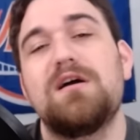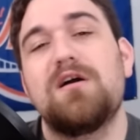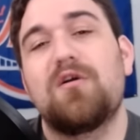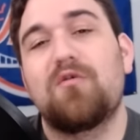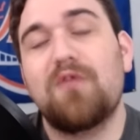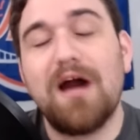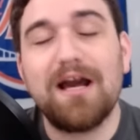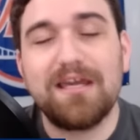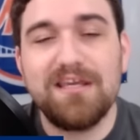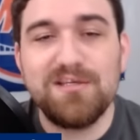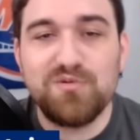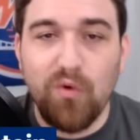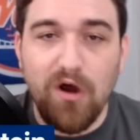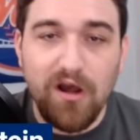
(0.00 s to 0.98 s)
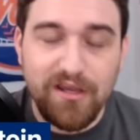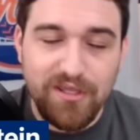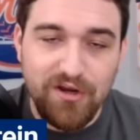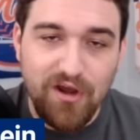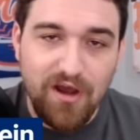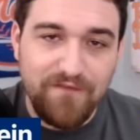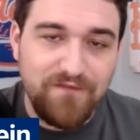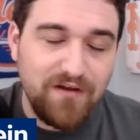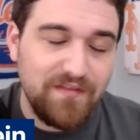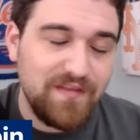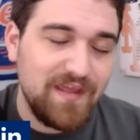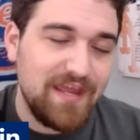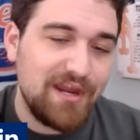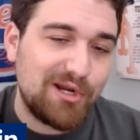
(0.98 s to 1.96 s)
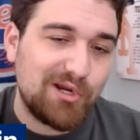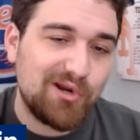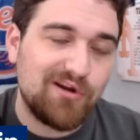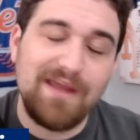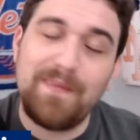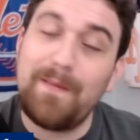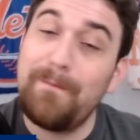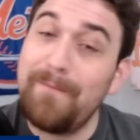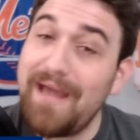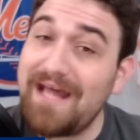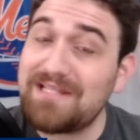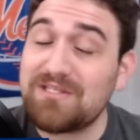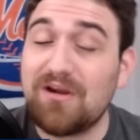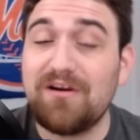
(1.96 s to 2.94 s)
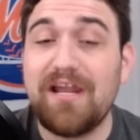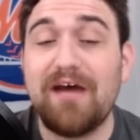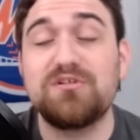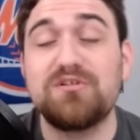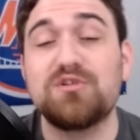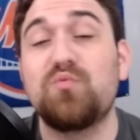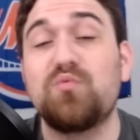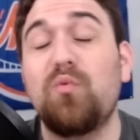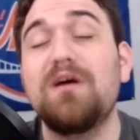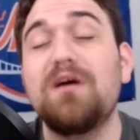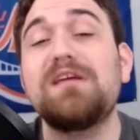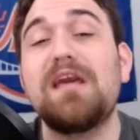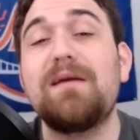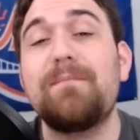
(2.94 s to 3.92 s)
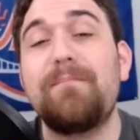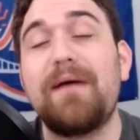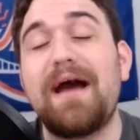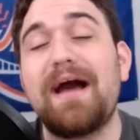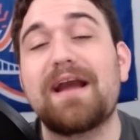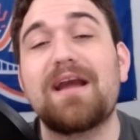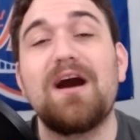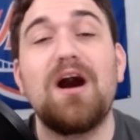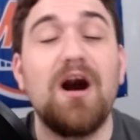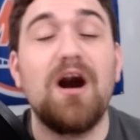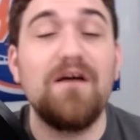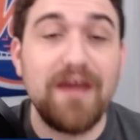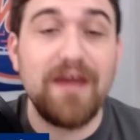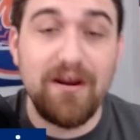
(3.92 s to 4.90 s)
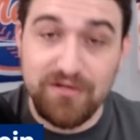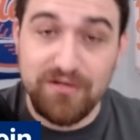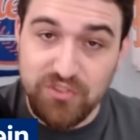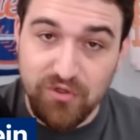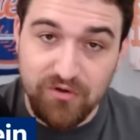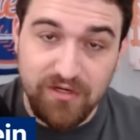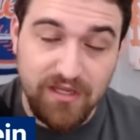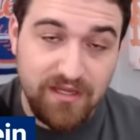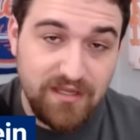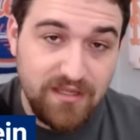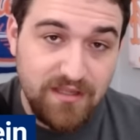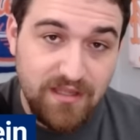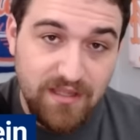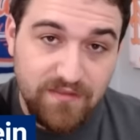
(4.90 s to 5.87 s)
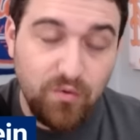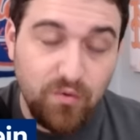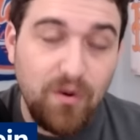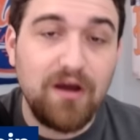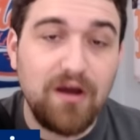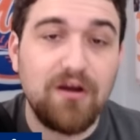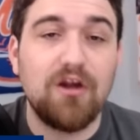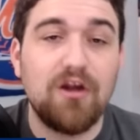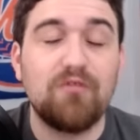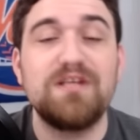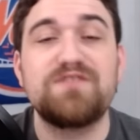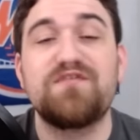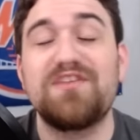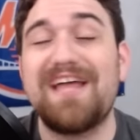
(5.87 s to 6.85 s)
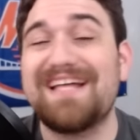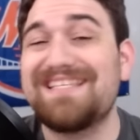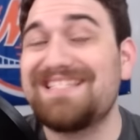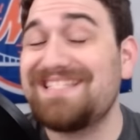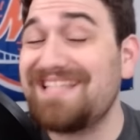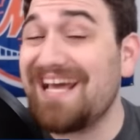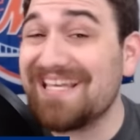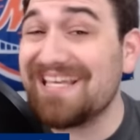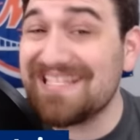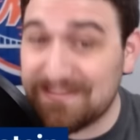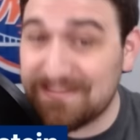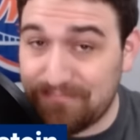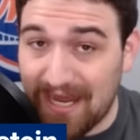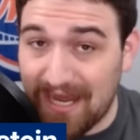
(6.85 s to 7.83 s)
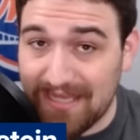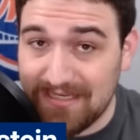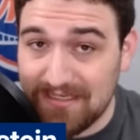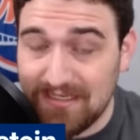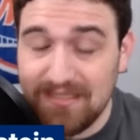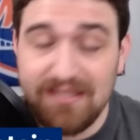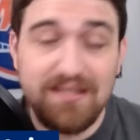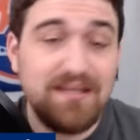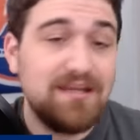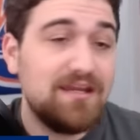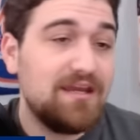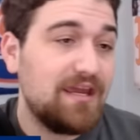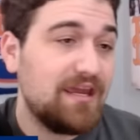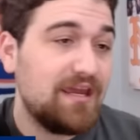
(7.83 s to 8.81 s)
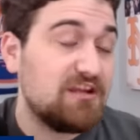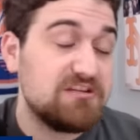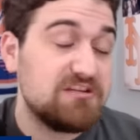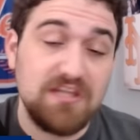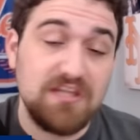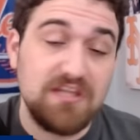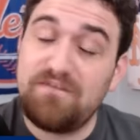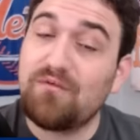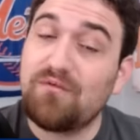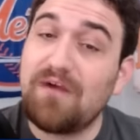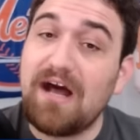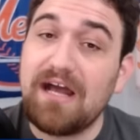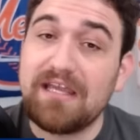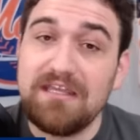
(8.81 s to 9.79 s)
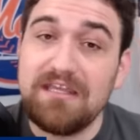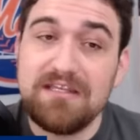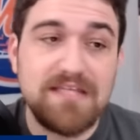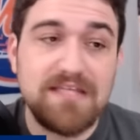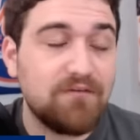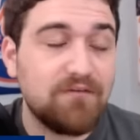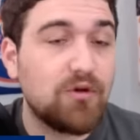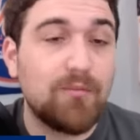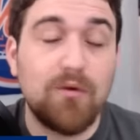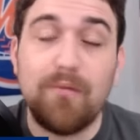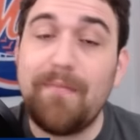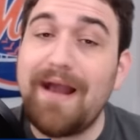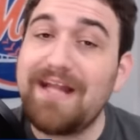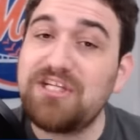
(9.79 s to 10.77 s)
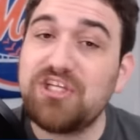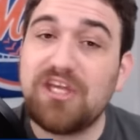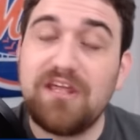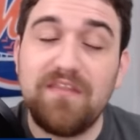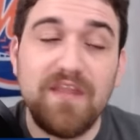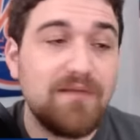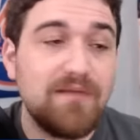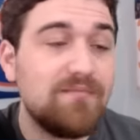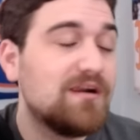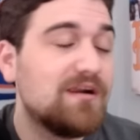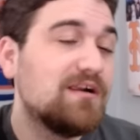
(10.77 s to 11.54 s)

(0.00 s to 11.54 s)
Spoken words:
Rockies walk it off on the error, and the Mets are now just one game back of Arizona in the wildcard race for that second spot. And if the Rockies have a little more magic in them,